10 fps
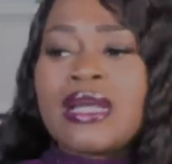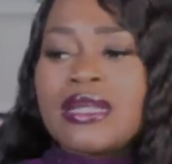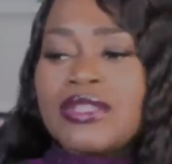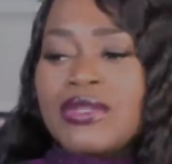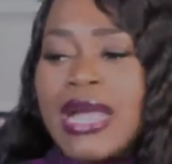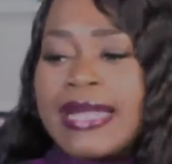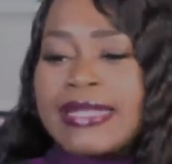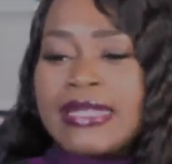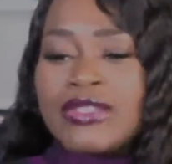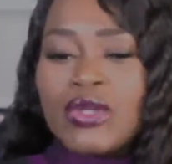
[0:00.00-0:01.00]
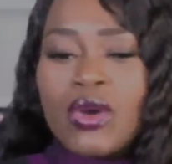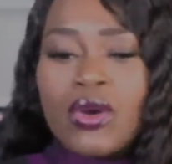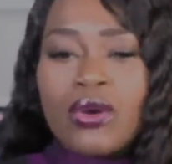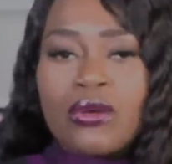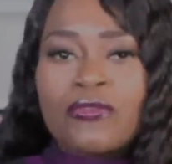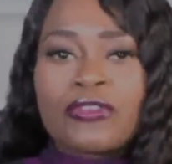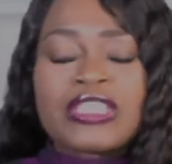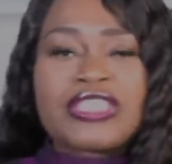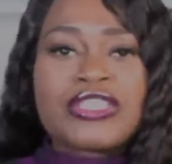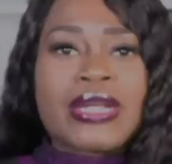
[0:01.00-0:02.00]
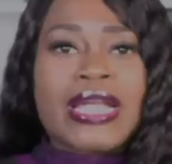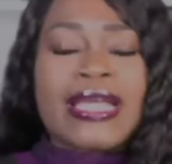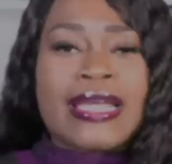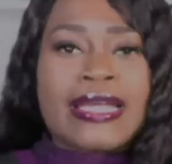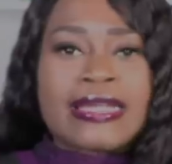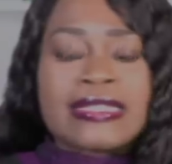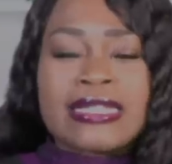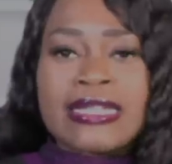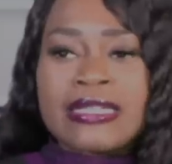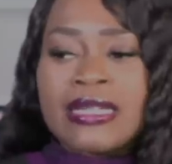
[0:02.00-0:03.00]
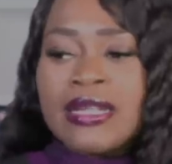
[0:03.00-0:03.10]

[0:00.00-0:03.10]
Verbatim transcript: you know, I get the whole freezing your eggs and,